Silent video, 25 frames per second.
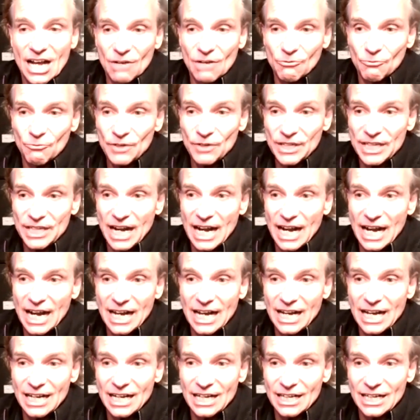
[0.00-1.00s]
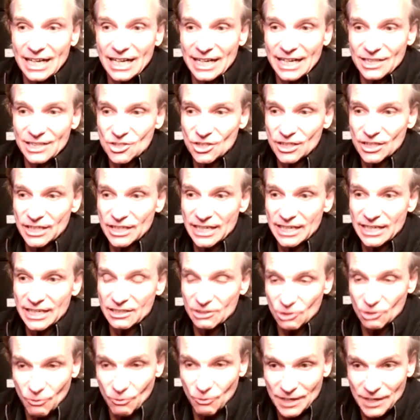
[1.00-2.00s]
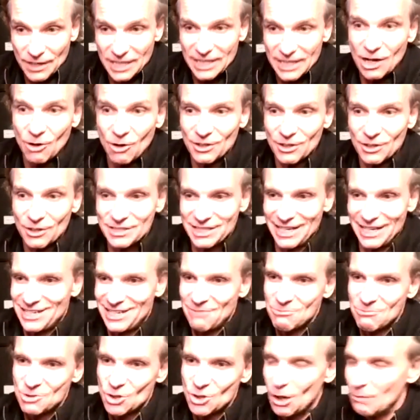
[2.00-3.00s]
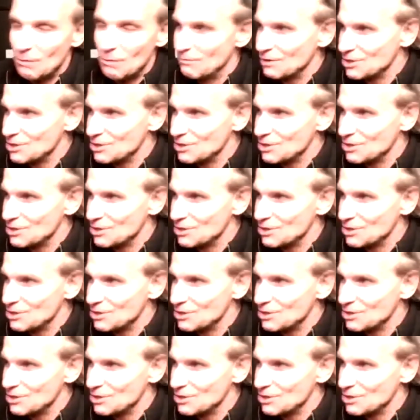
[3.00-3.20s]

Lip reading: we are actually quitting our daytime job.